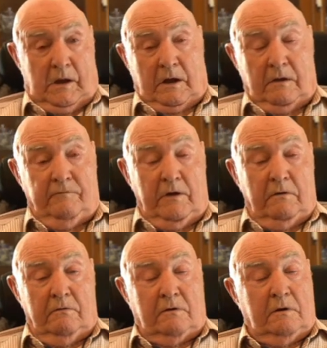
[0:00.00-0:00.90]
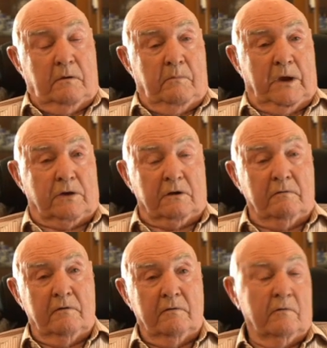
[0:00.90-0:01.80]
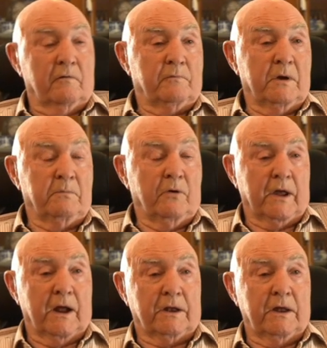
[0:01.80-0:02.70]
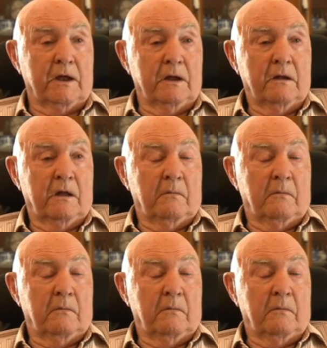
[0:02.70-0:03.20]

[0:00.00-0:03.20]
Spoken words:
confused picture has been put out there